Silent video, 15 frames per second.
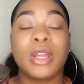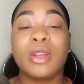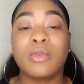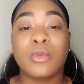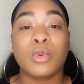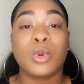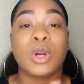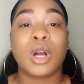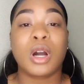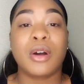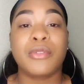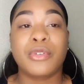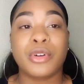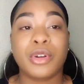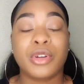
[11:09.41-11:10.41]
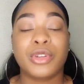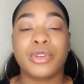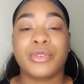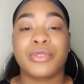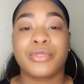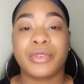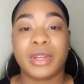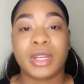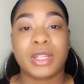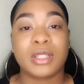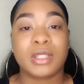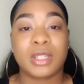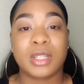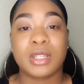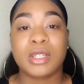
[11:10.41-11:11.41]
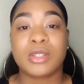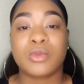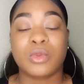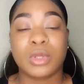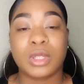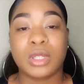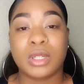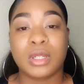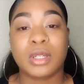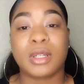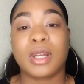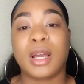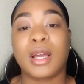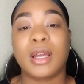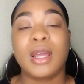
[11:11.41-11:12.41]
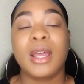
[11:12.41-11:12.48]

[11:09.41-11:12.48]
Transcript: it will cover your face. It is really good.